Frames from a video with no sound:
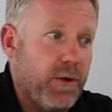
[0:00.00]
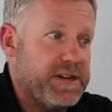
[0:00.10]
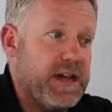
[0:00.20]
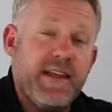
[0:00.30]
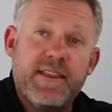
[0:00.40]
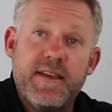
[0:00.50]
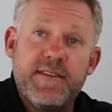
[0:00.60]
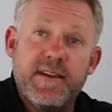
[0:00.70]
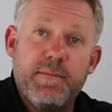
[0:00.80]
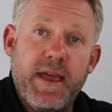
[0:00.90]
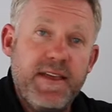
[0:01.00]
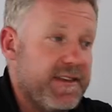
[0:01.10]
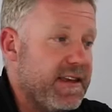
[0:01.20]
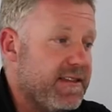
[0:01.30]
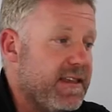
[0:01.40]
which I think is an
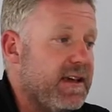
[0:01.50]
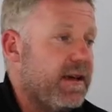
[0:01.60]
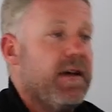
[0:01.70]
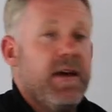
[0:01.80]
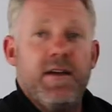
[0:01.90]
amazing thing.